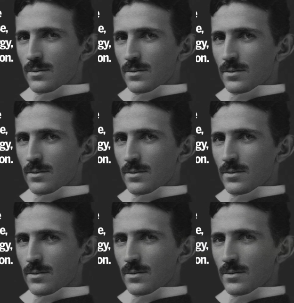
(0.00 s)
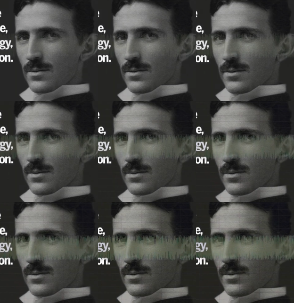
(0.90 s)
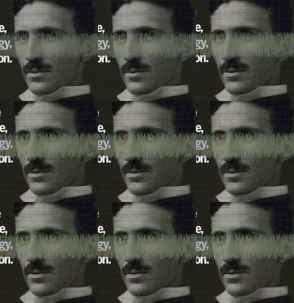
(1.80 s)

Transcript: (no one is talking)